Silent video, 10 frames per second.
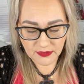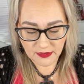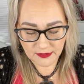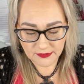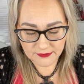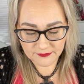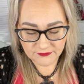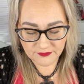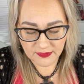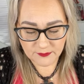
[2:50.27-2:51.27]
a
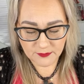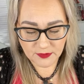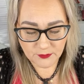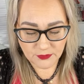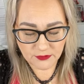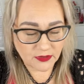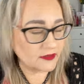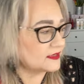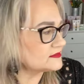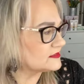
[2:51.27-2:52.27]
family member.
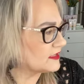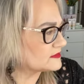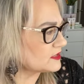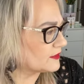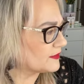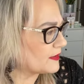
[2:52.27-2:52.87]
Alexa, next song.